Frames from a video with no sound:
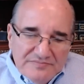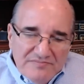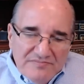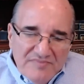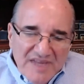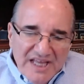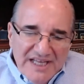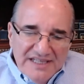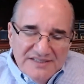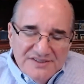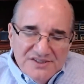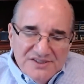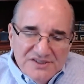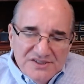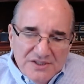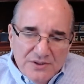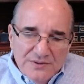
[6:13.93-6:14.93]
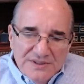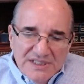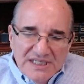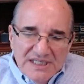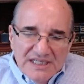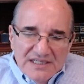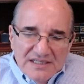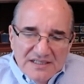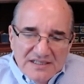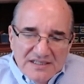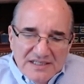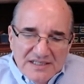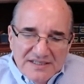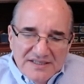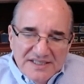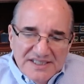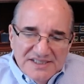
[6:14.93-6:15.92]
And so
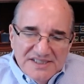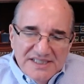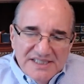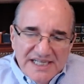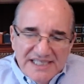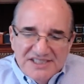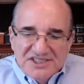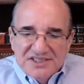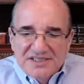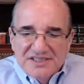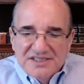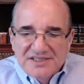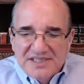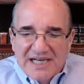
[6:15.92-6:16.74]
these nations,